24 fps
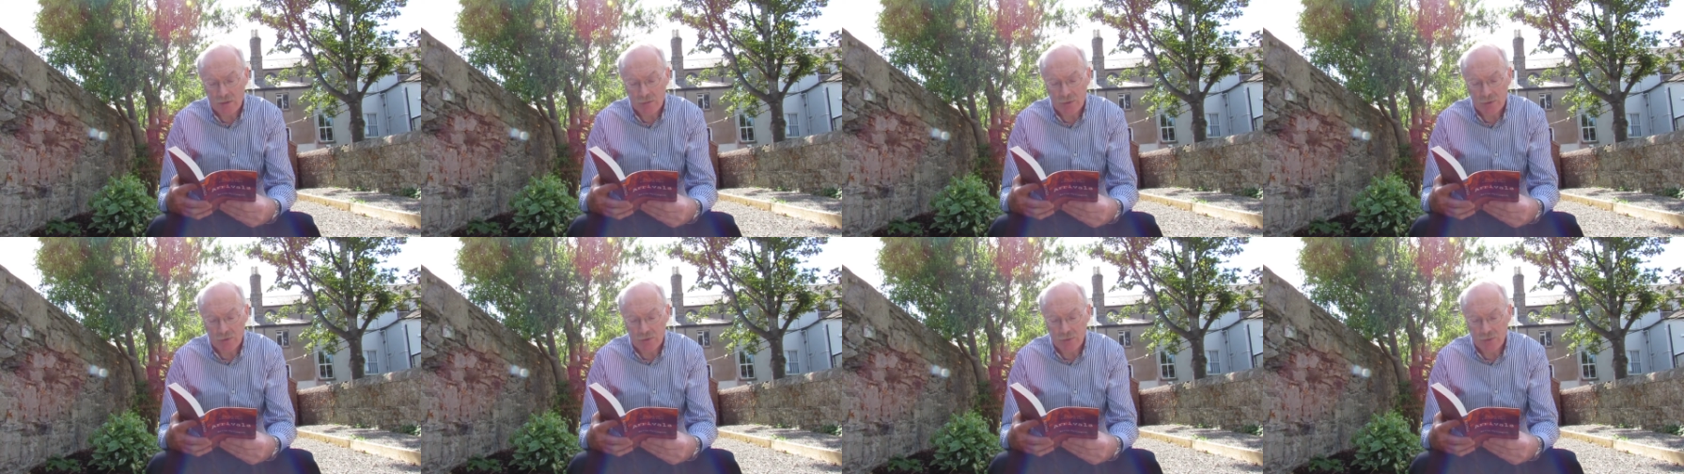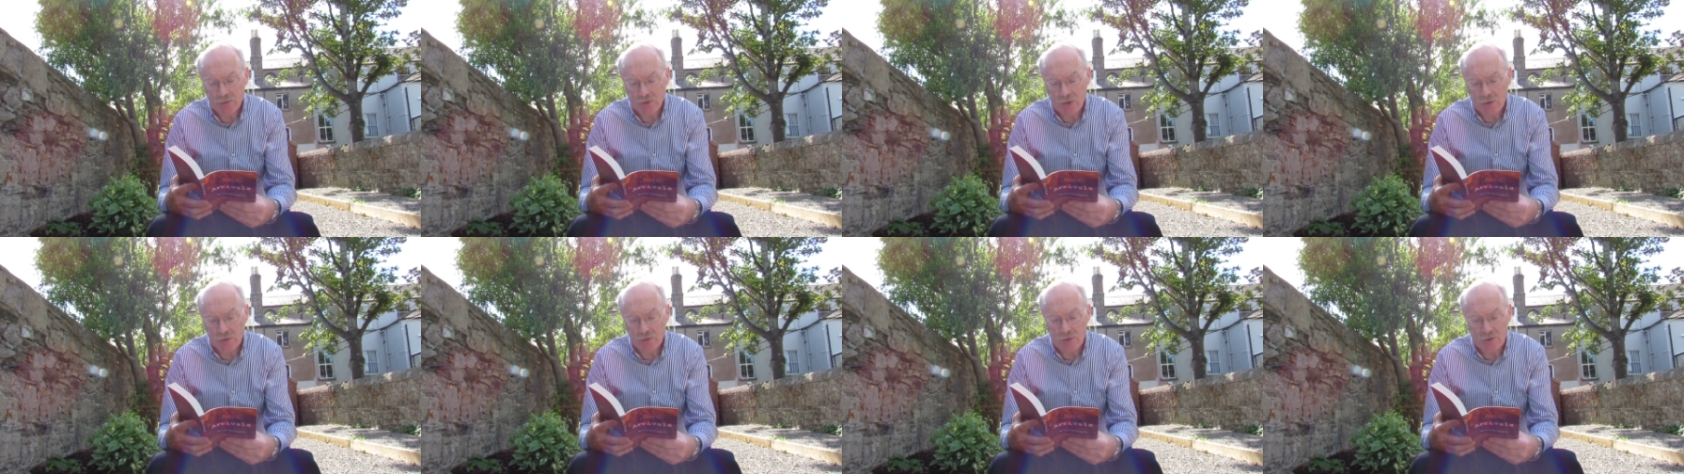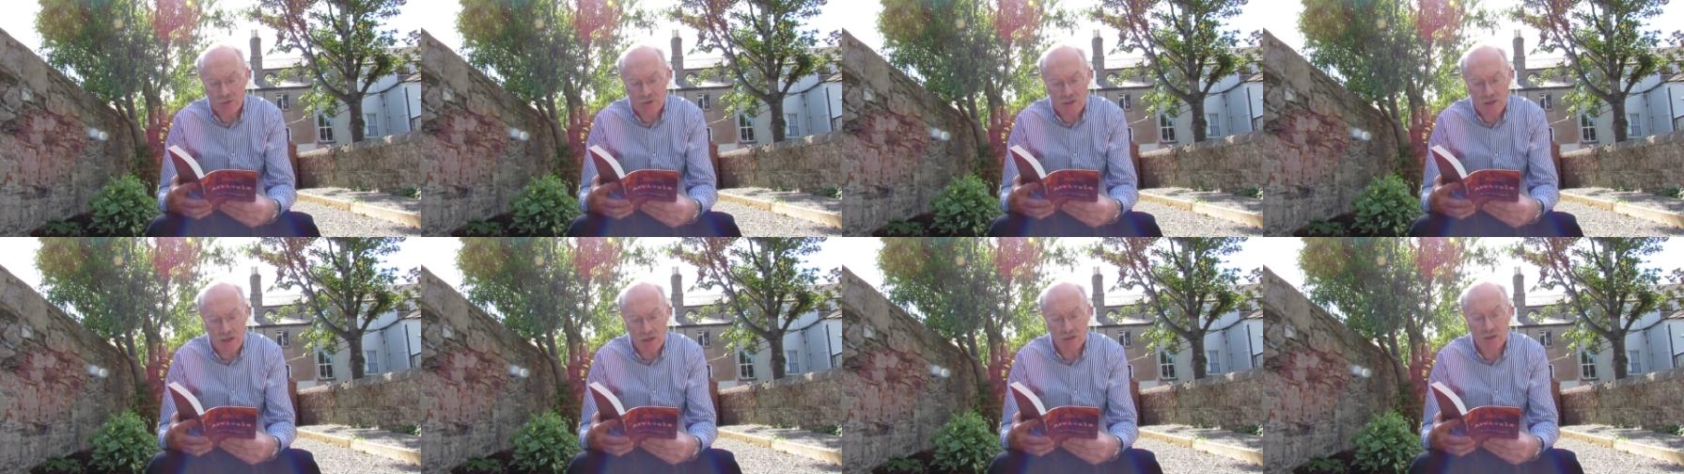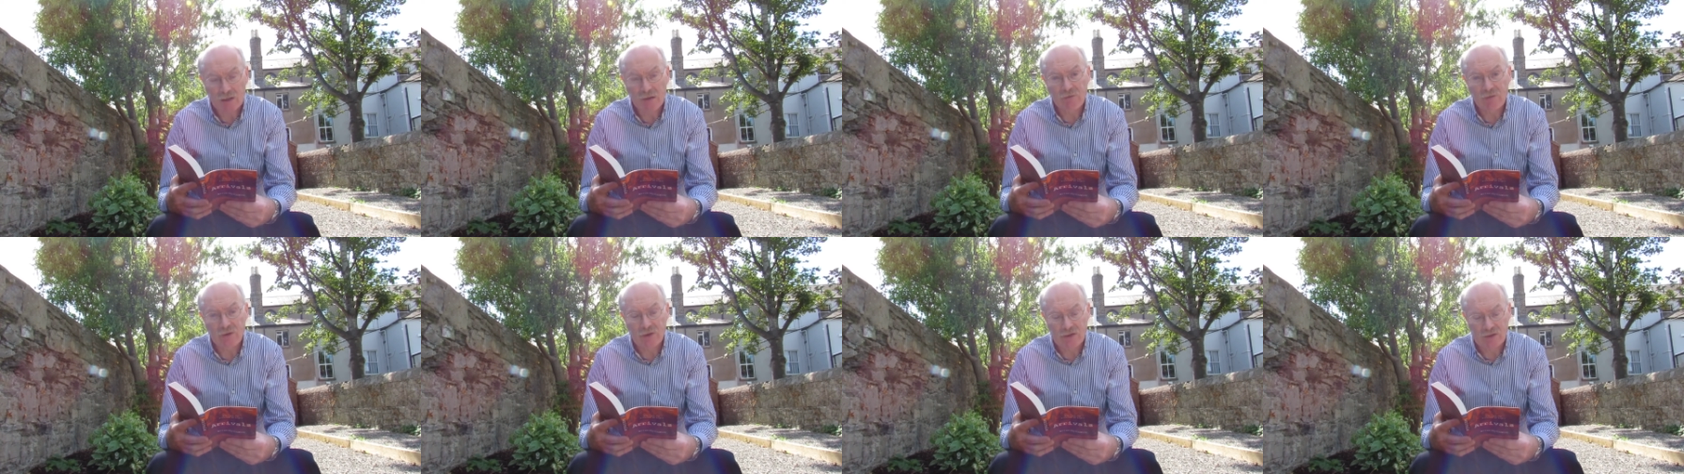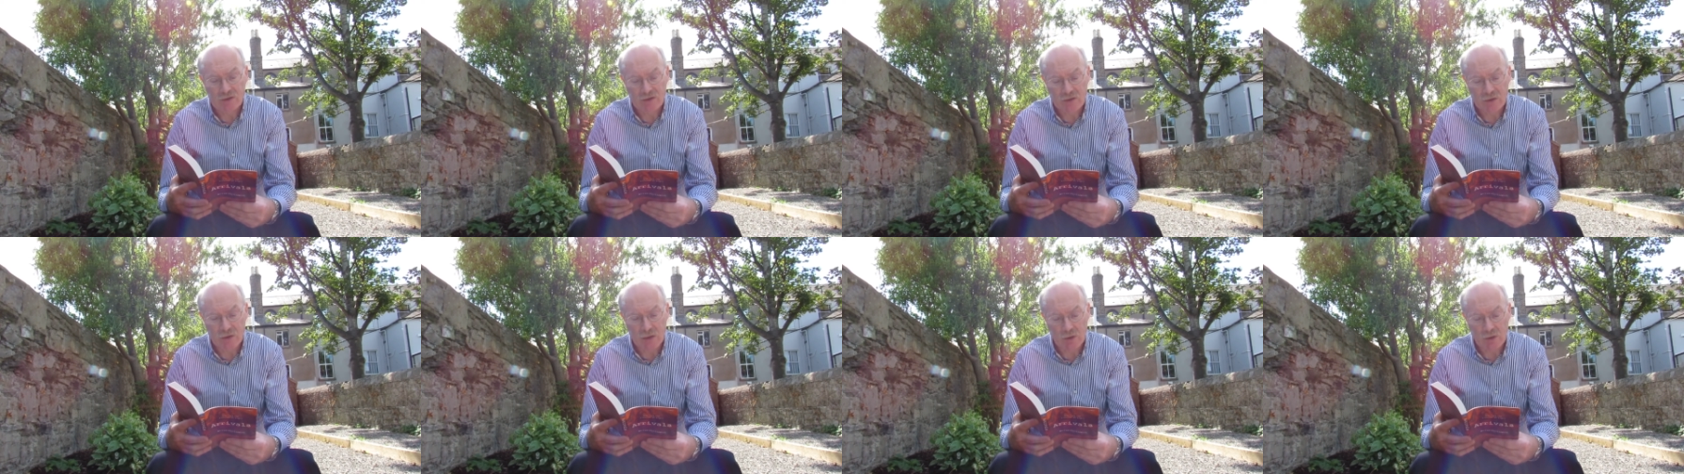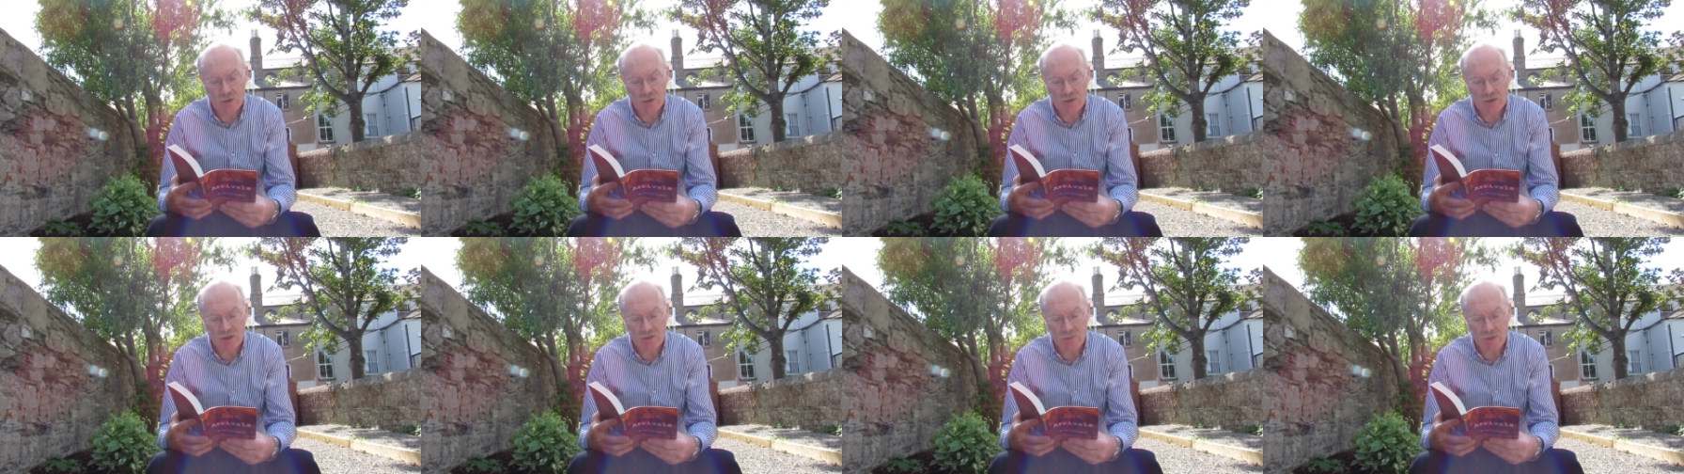but there was no use longing for the
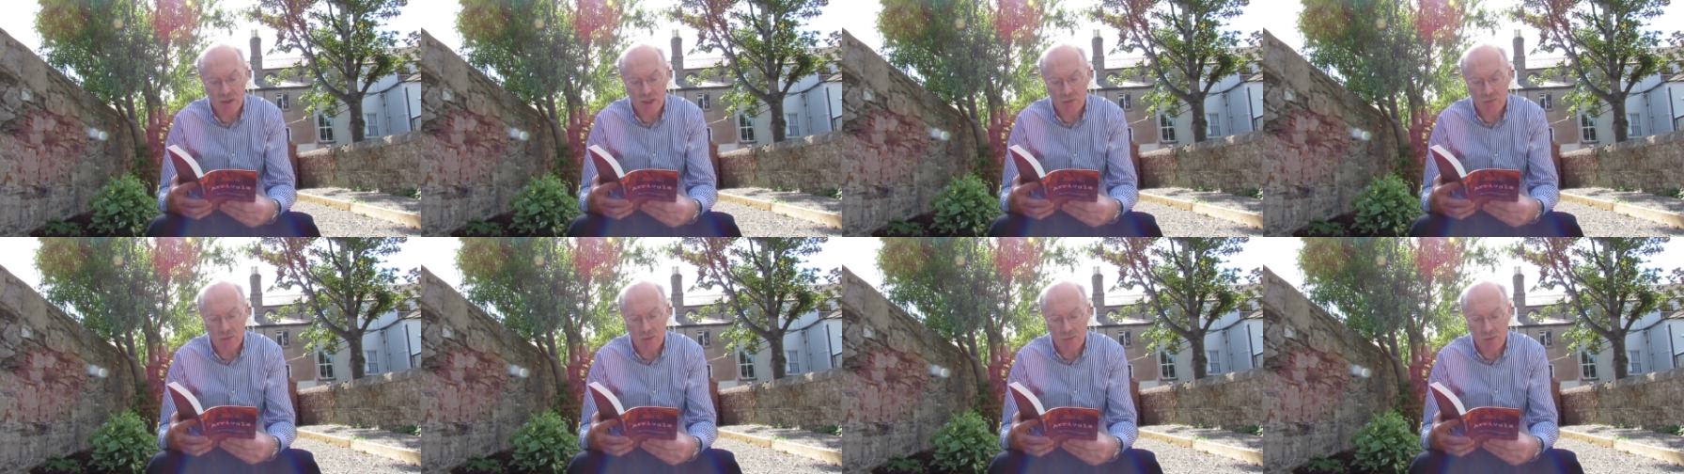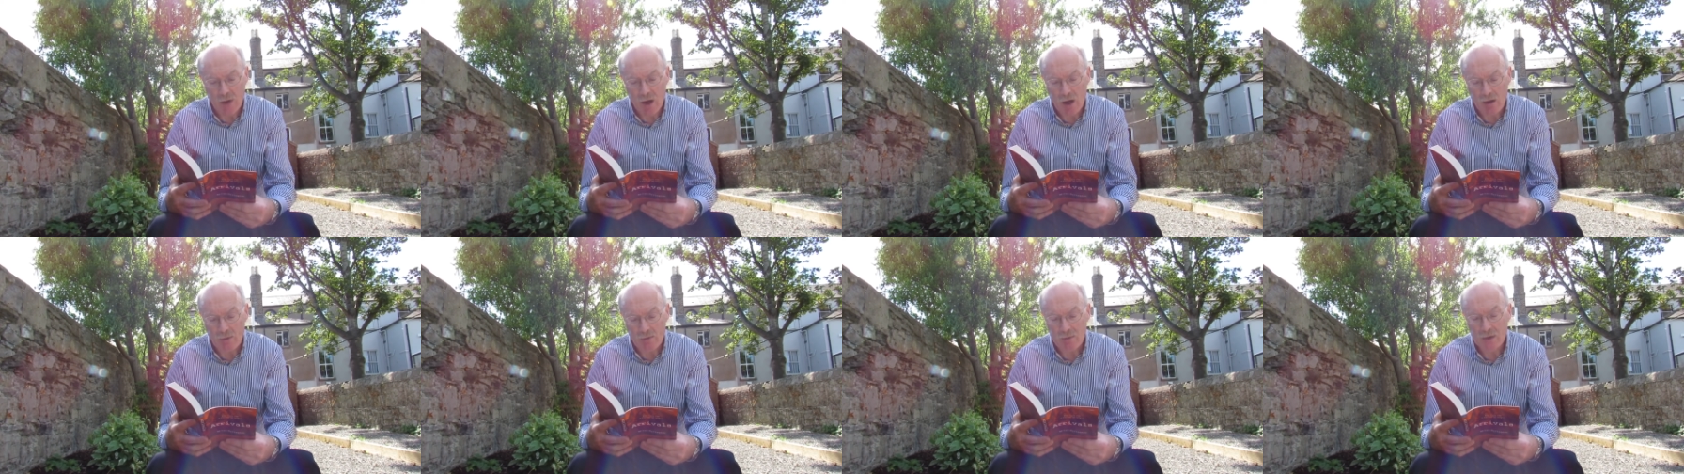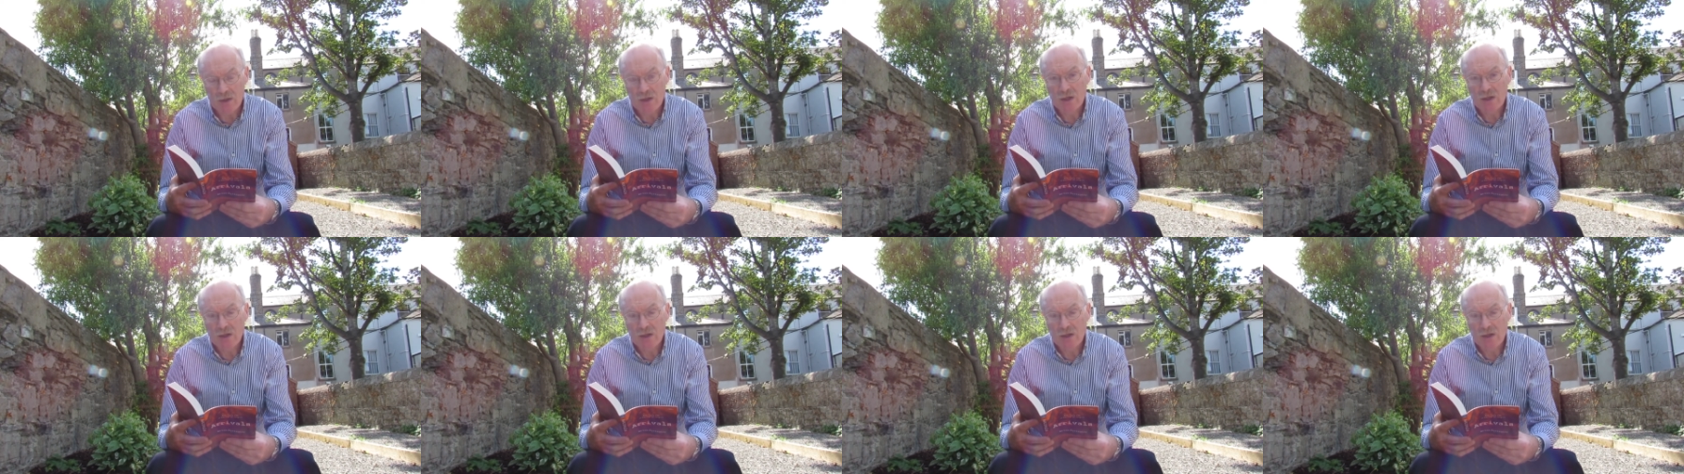security of being with mom.